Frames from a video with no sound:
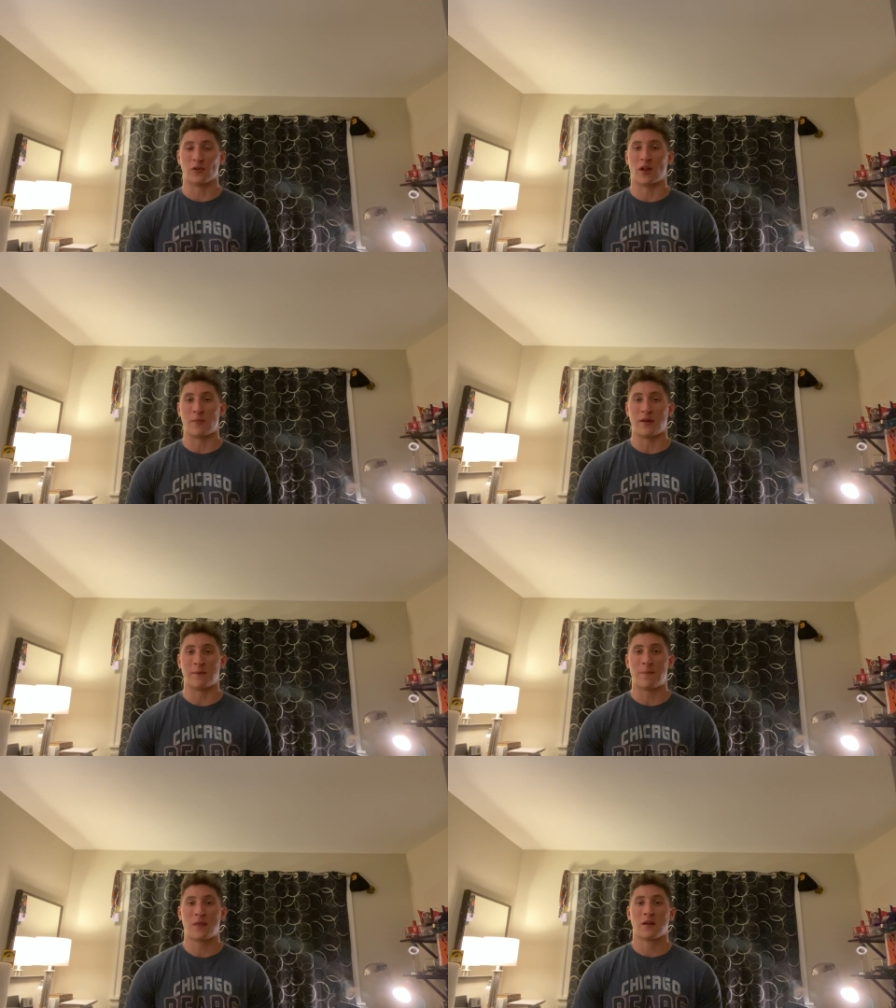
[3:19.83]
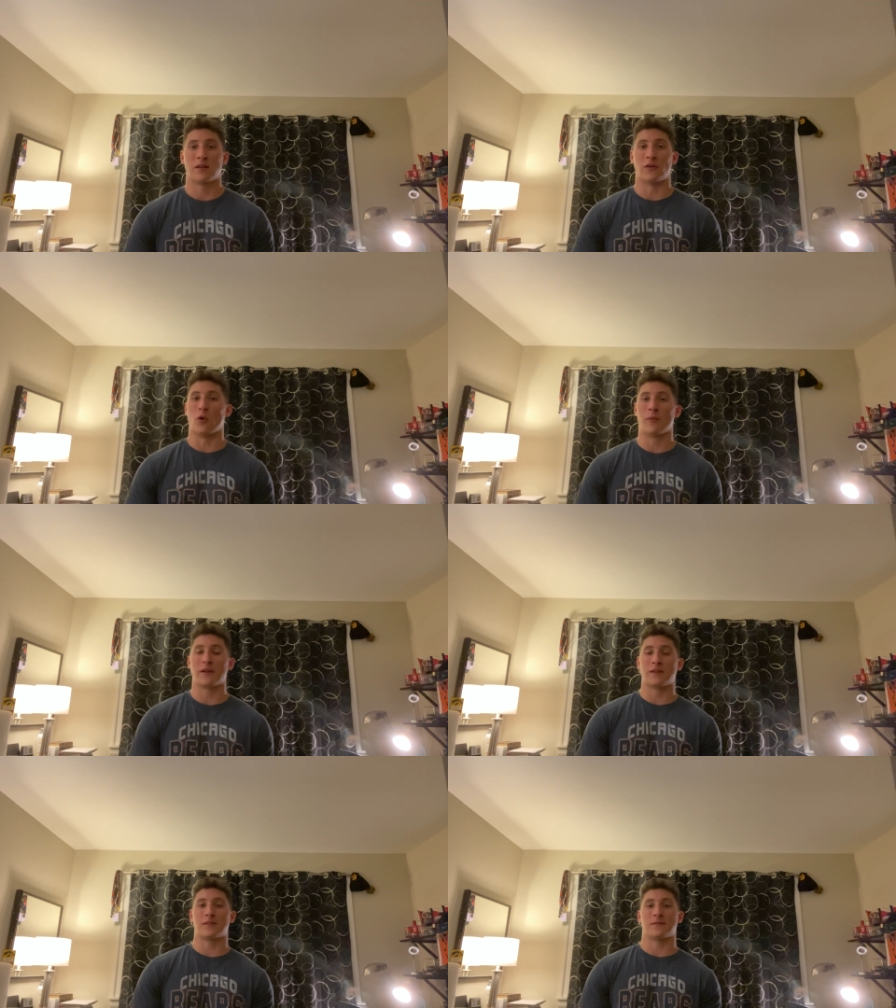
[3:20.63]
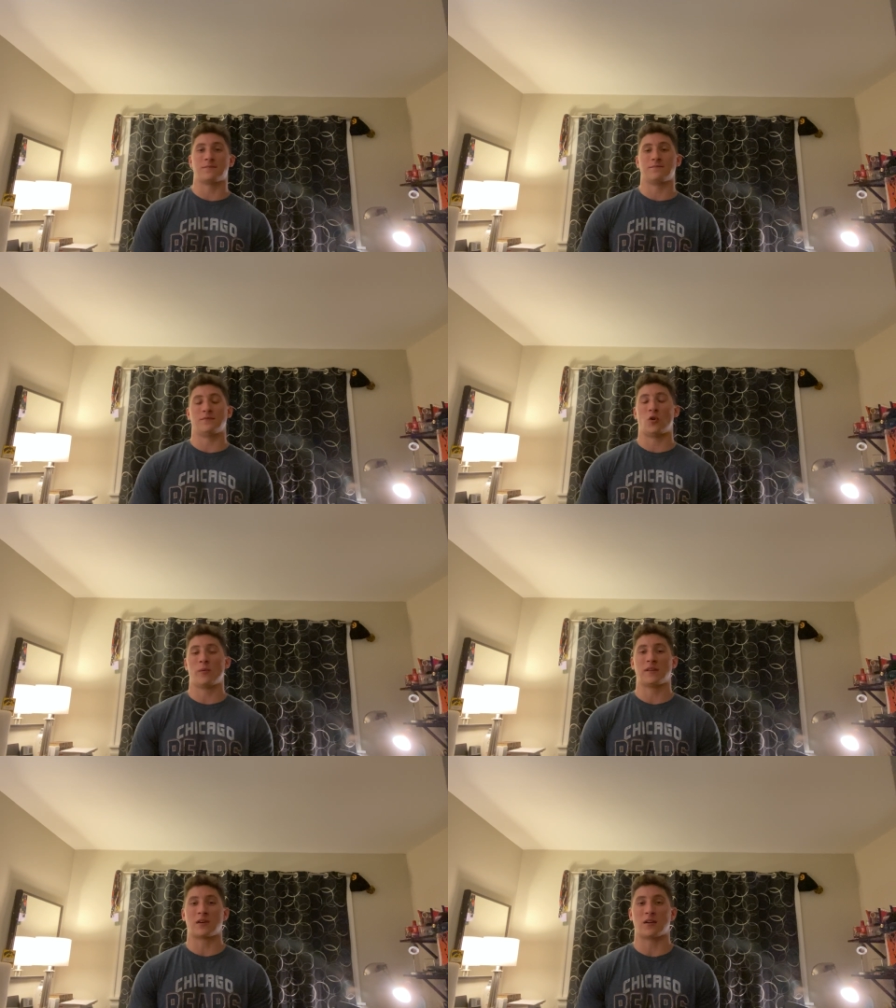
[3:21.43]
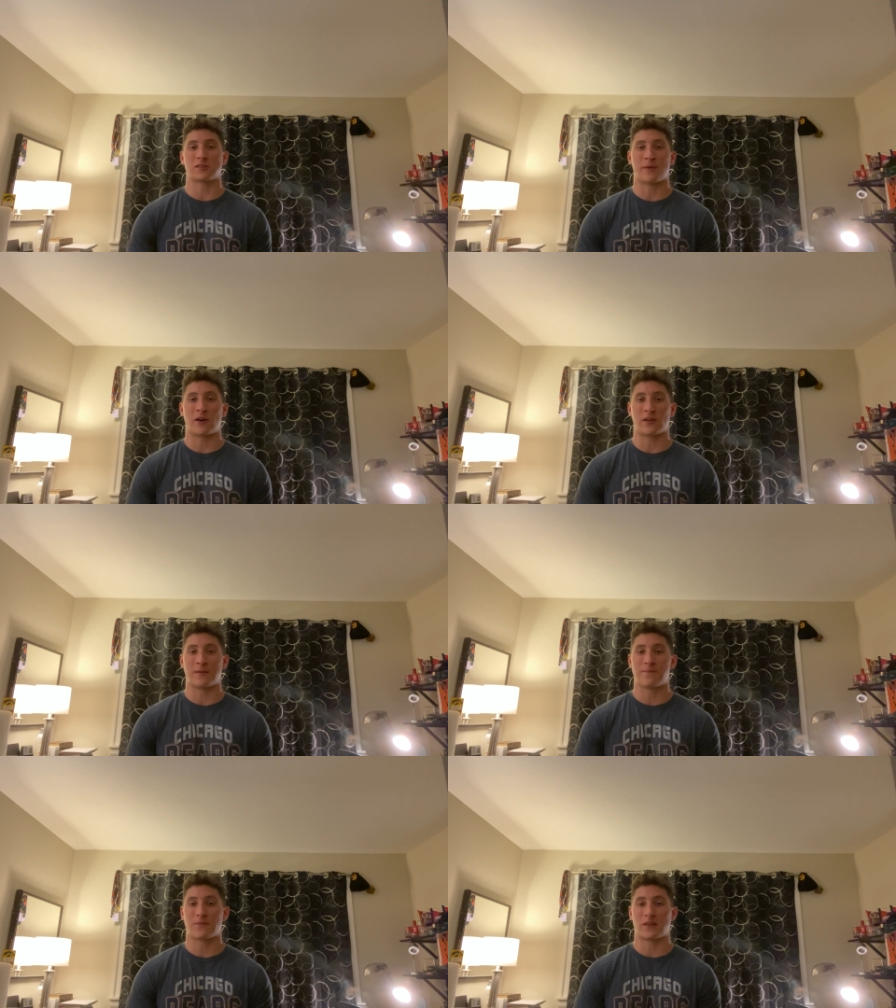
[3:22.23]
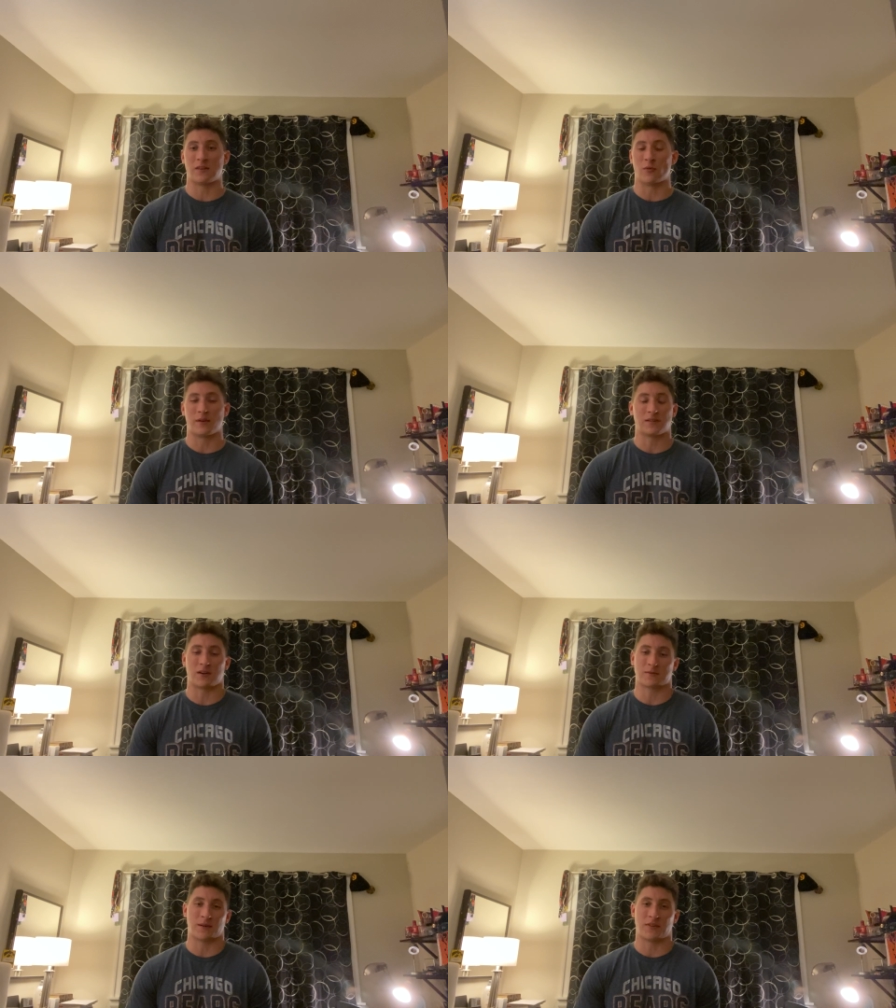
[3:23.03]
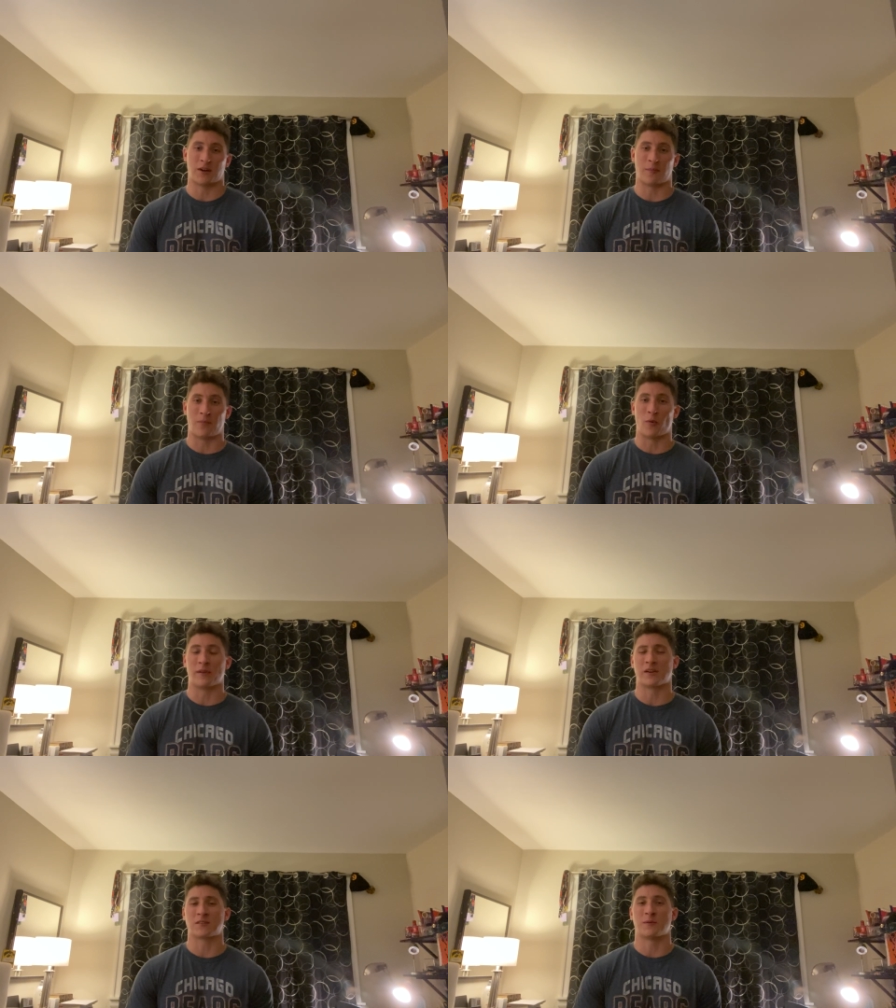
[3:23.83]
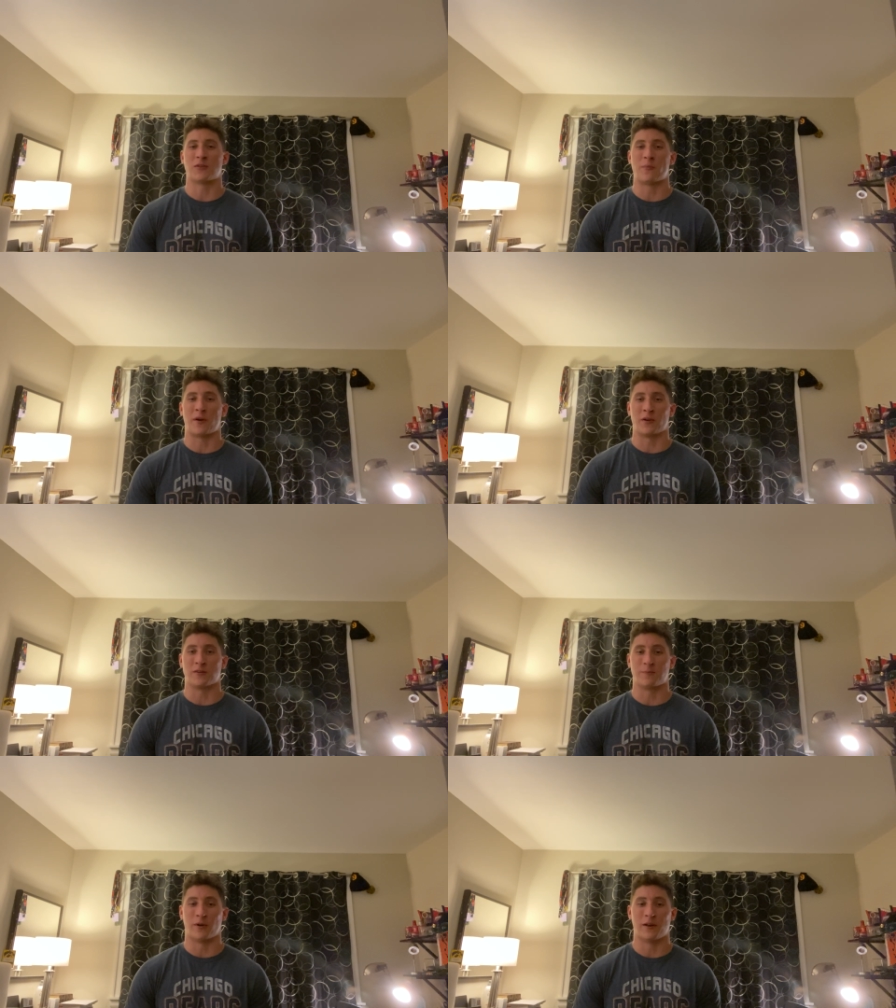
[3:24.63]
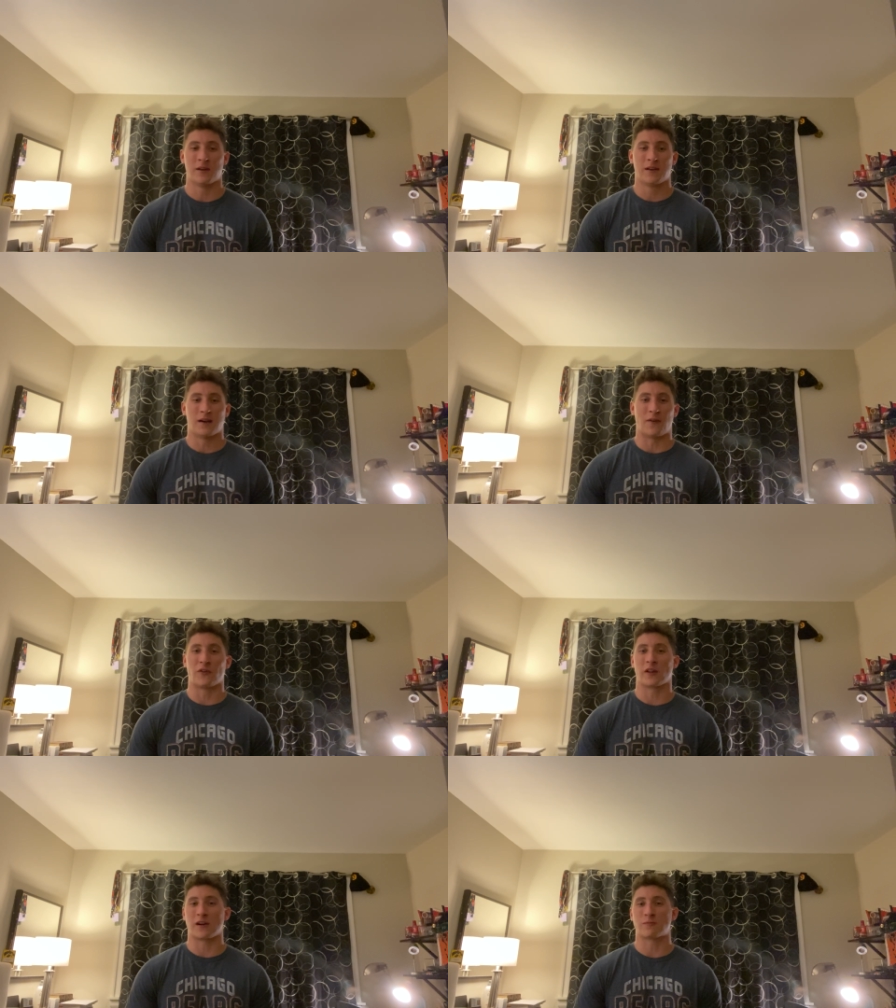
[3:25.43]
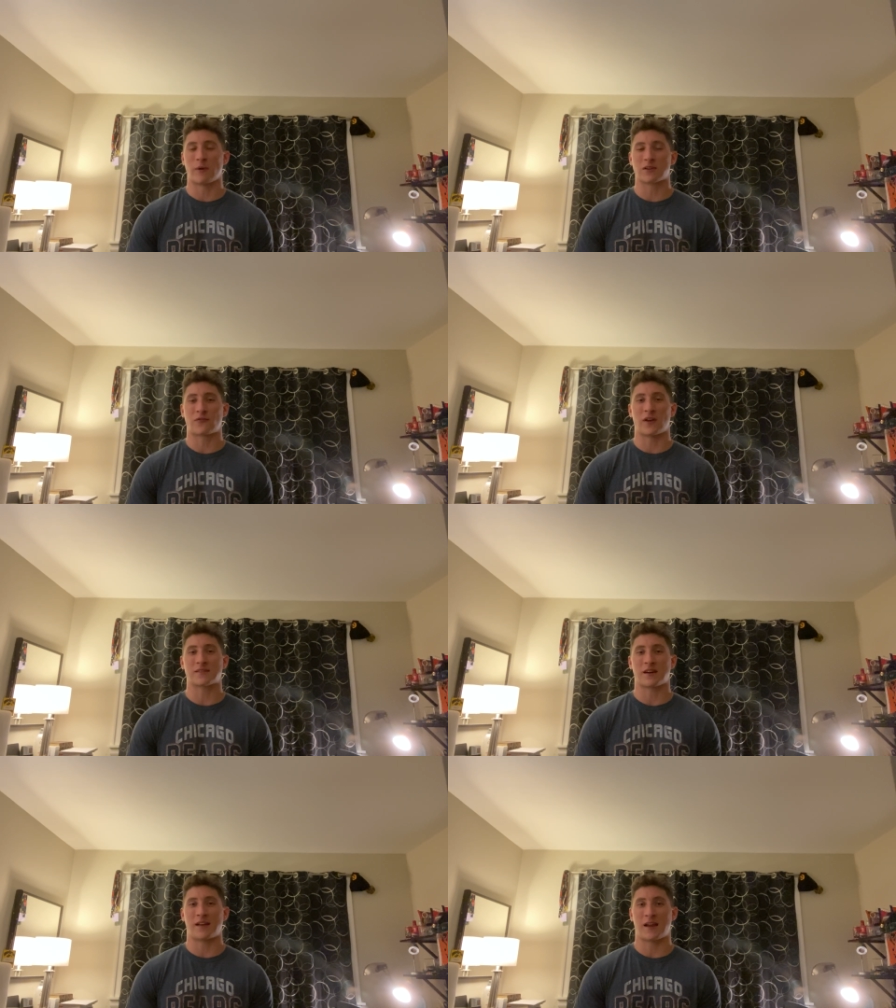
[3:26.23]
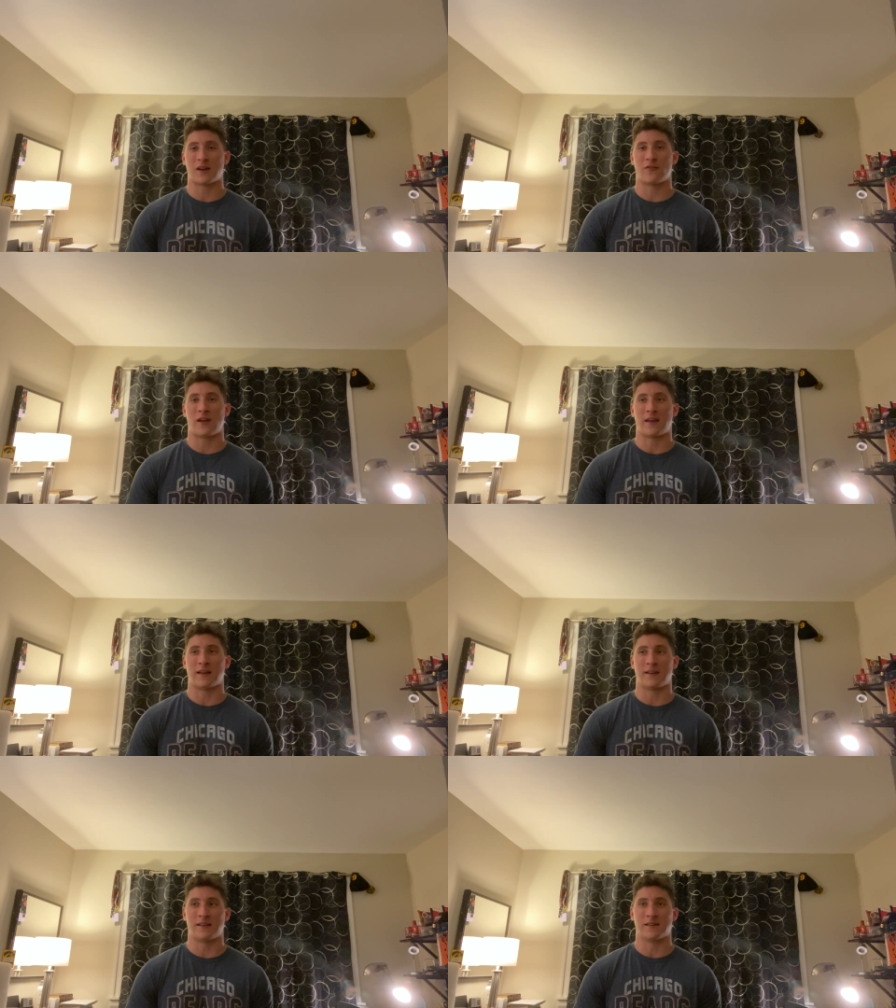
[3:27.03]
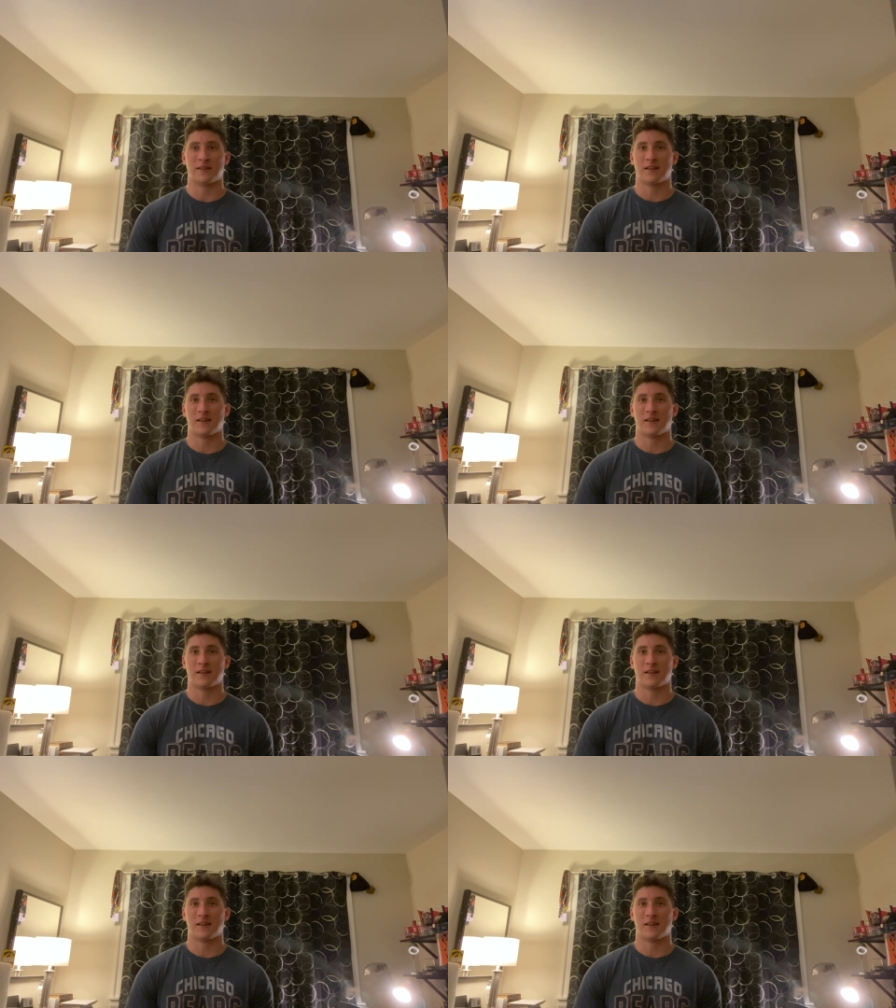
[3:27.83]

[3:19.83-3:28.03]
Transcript: I mean, nobody talks about it. Nobody talks about them. Nobody talks about the Bears, but I feel like us Bears fans kind of have a